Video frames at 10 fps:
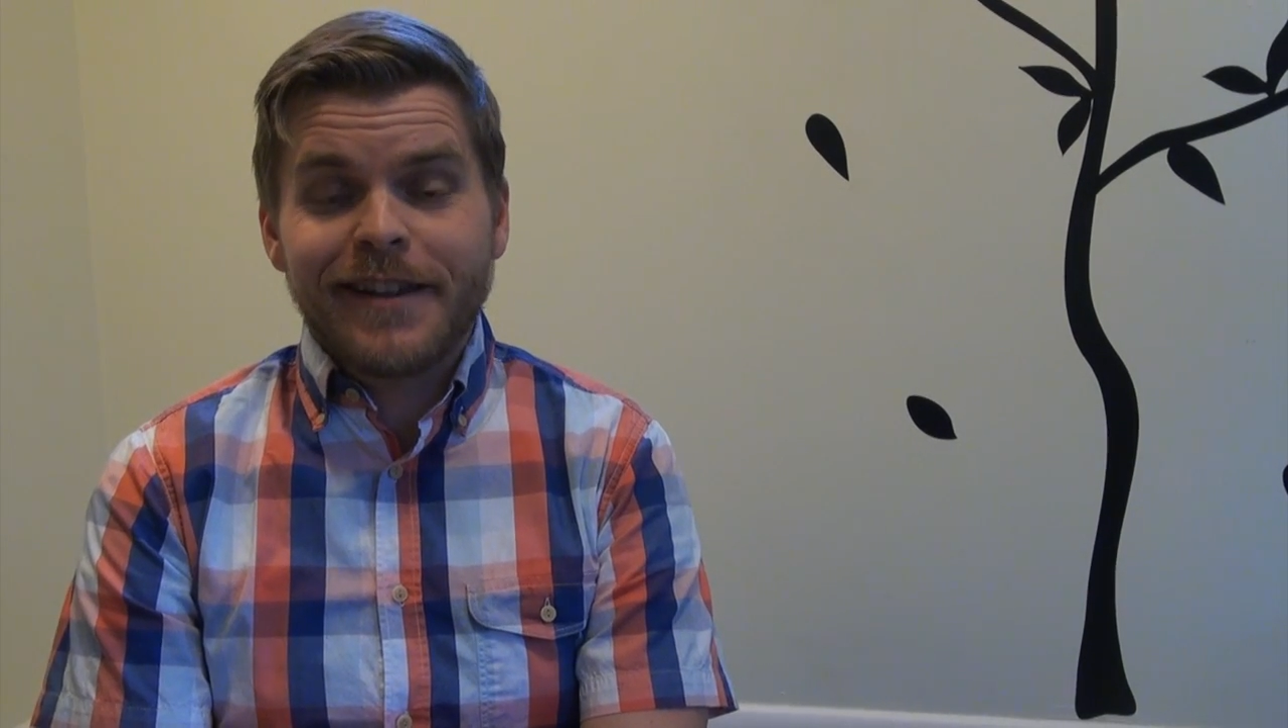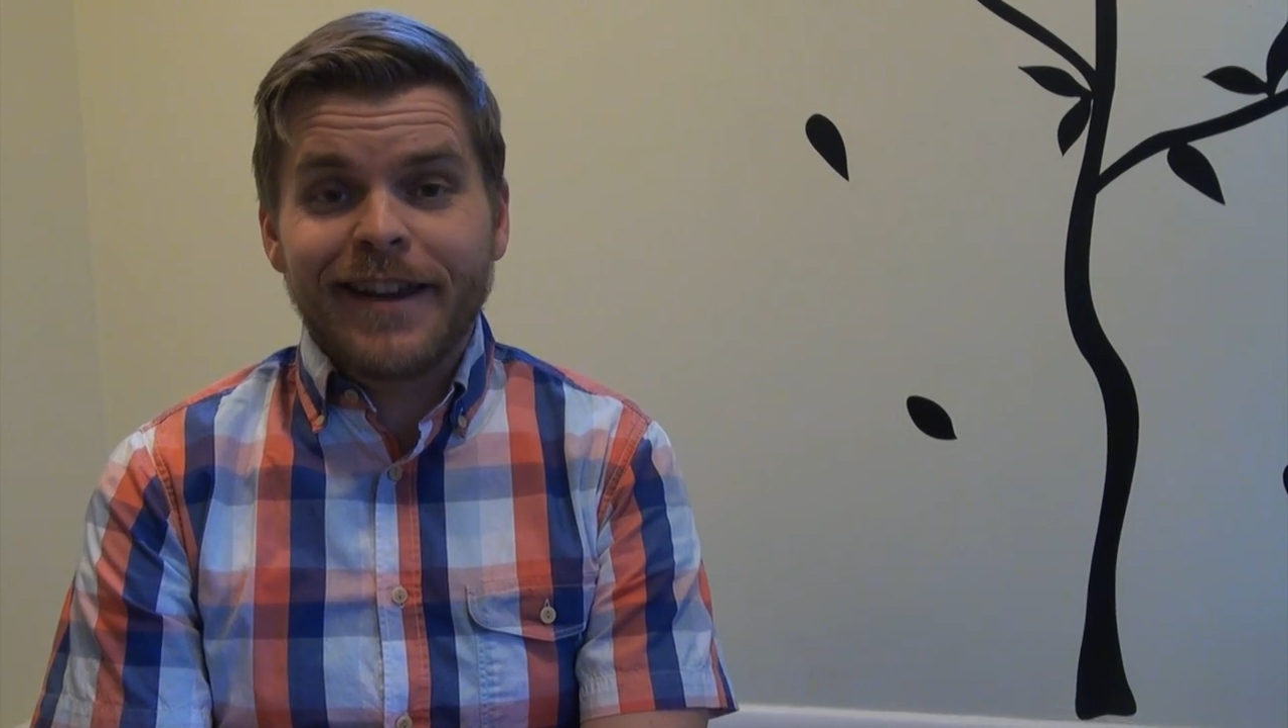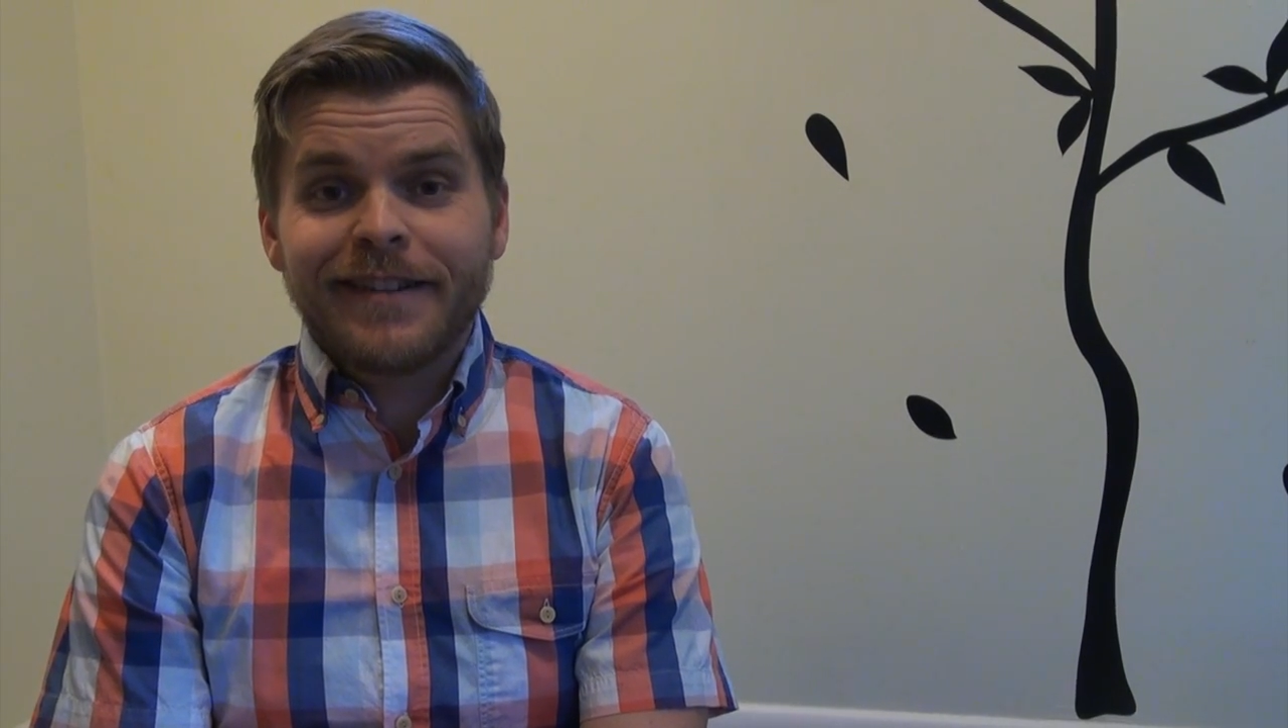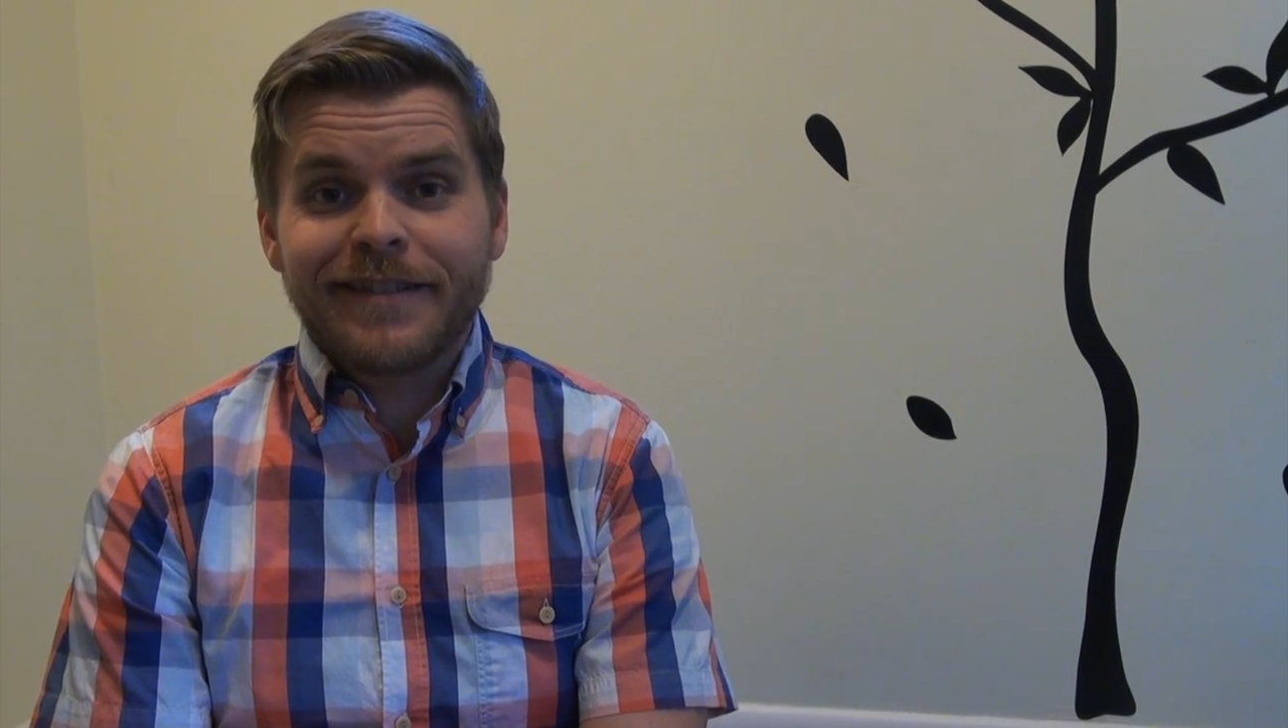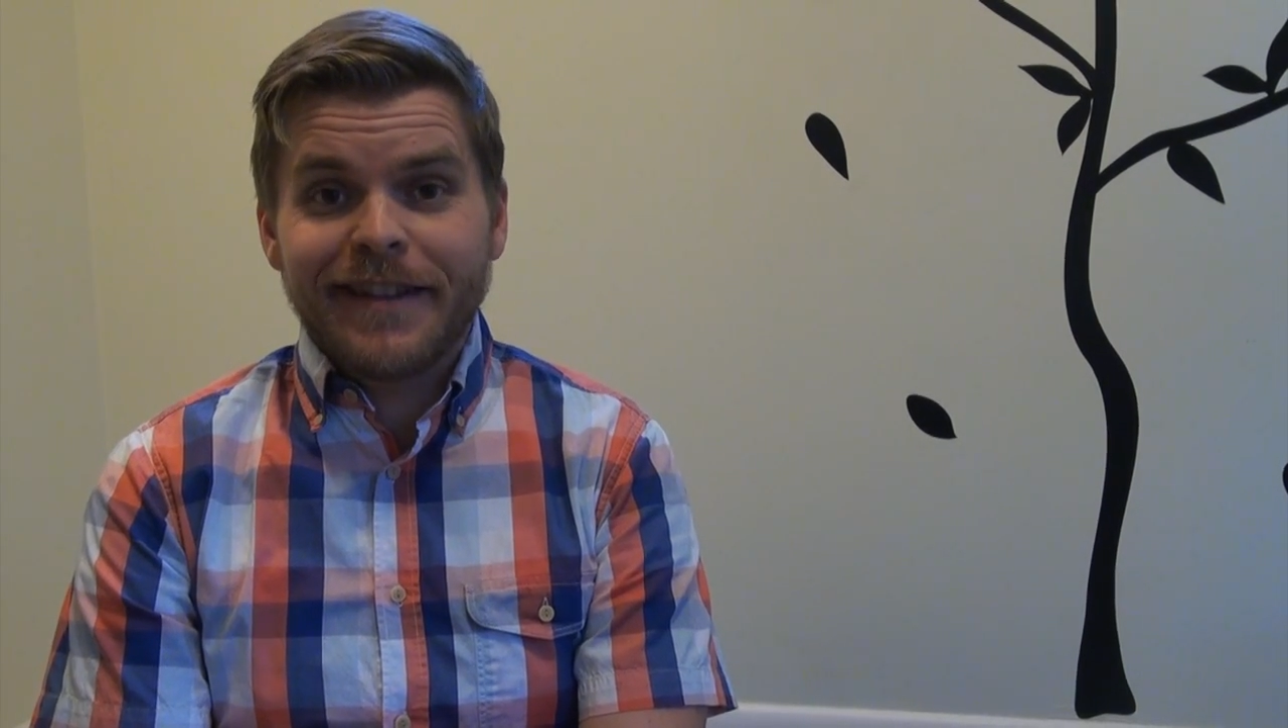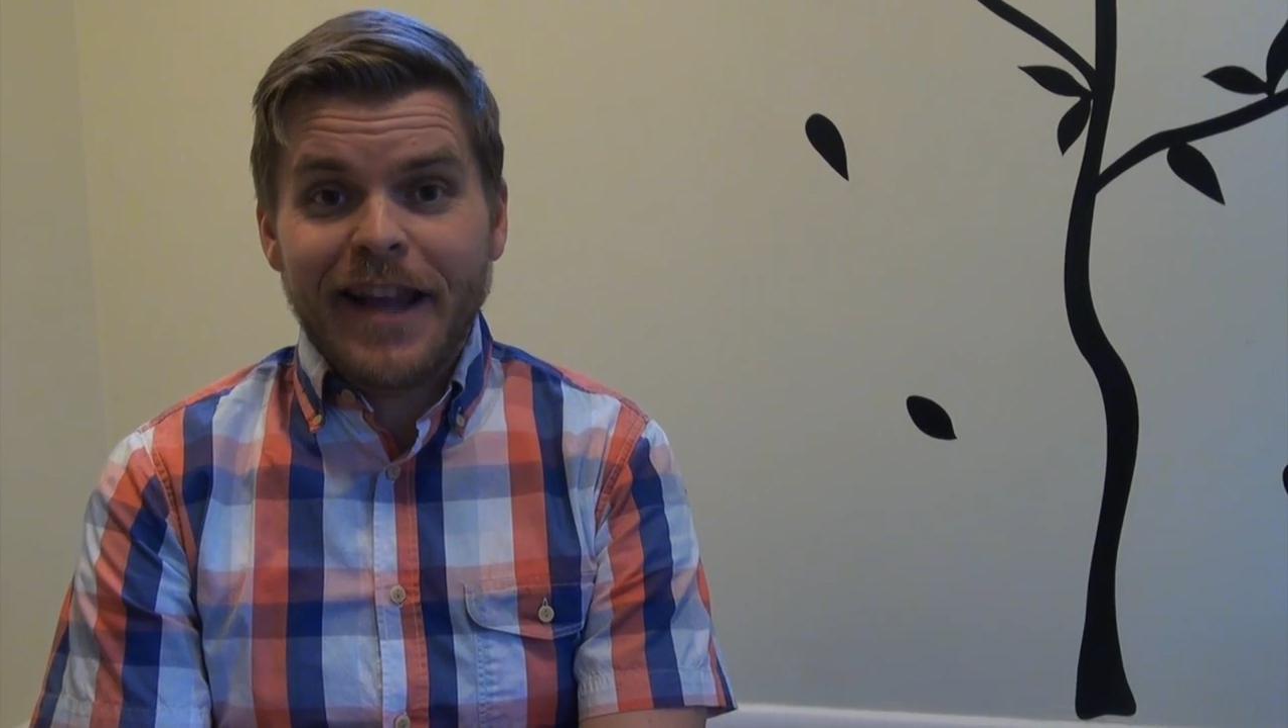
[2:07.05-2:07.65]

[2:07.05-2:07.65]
that